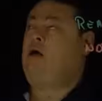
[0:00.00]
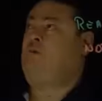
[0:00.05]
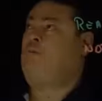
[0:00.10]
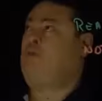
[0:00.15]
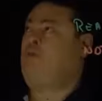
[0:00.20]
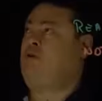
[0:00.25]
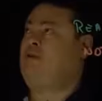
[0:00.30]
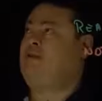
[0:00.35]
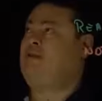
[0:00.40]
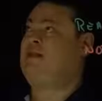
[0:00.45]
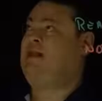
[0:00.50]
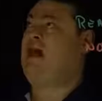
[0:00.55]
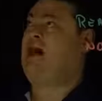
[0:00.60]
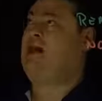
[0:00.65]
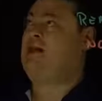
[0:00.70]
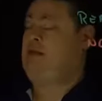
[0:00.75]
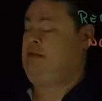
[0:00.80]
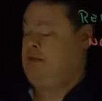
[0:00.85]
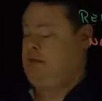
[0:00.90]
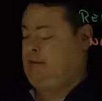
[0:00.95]

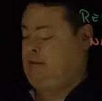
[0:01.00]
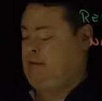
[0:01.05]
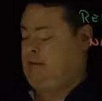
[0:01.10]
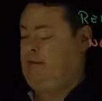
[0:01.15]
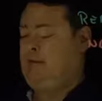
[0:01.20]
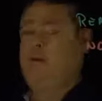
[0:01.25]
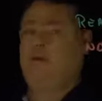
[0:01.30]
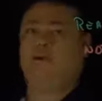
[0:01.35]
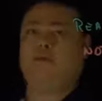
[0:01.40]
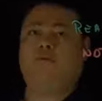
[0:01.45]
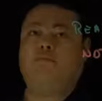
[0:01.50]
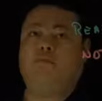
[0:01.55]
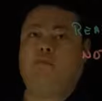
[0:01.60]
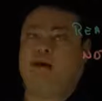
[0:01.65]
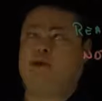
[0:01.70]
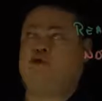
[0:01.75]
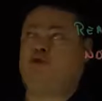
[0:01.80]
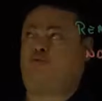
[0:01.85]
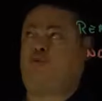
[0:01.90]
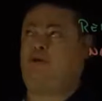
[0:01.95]
precise
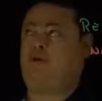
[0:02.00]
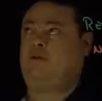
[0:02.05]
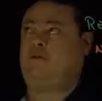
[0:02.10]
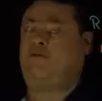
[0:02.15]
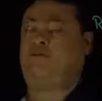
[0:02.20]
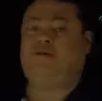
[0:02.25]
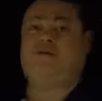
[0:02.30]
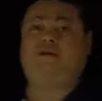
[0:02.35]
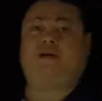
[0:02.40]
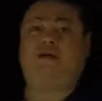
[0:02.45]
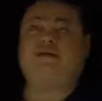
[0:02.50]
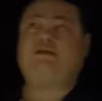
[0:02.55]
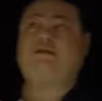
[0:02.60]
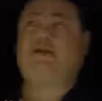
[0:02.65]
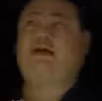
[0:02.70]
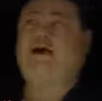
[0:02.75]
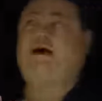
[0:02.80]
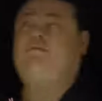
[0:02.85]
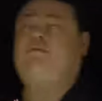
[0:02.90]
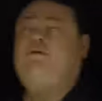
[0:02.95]
measurement, precise
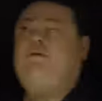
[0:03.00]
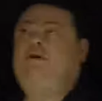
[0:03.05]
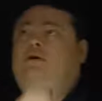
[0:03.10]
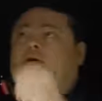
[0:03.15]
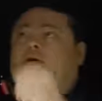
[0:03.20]
lab